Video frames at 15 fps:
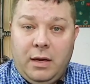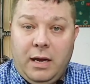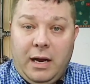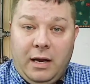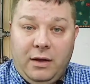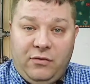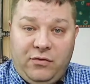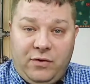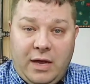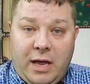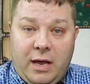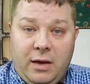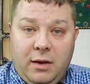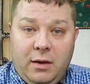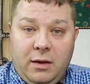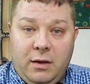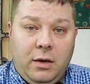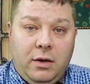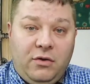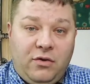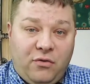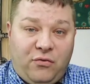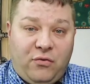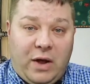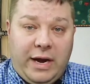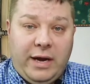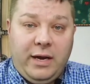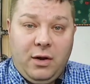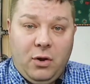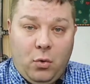Instead,
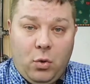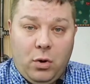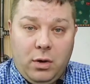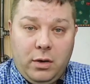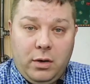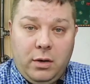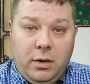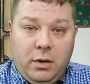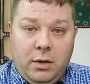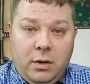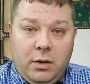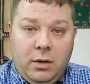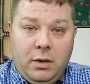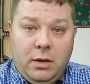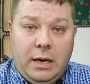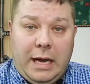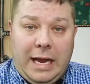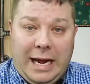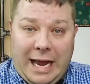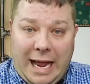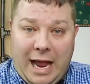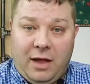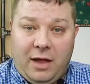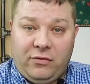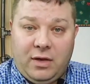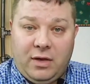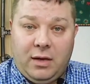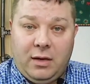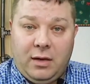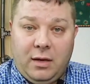defining a word and
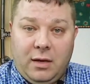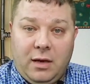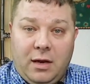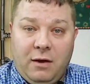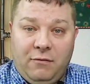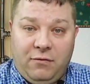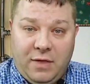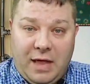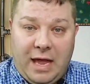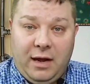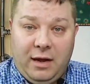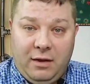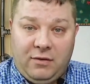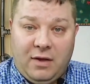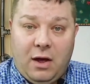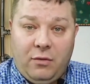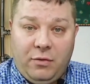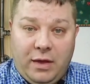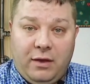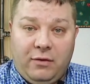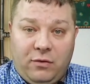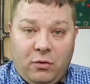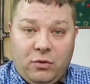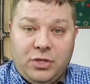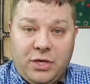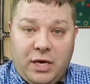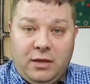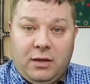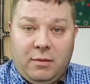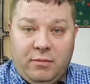asking if that is how they
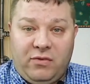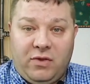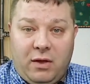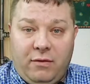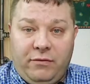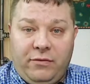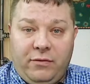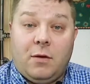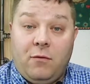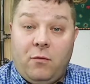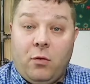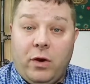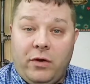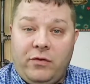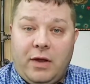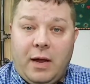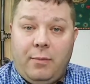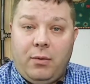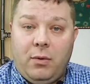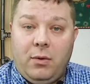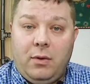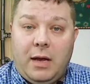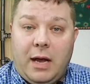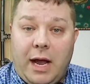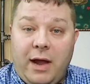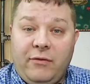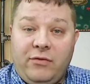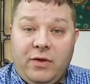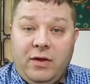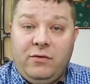associate themselves. For example, I
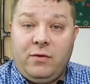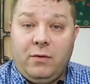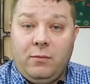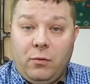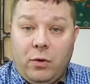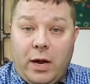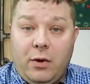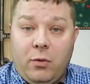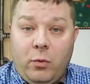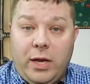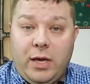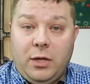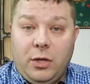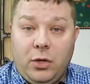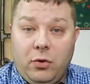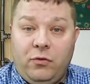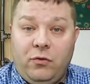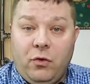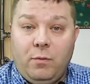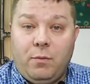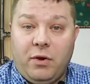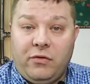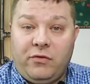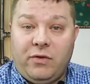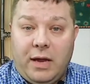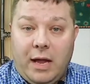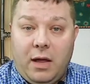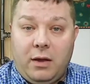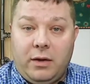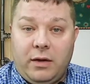have seen some right-wing YouTube
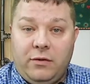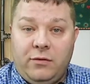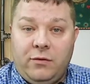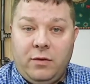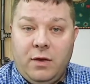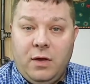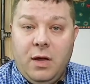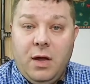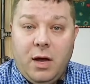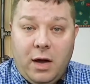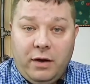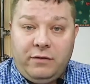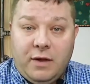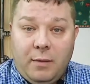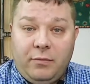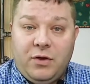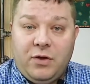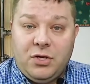personalities attempt to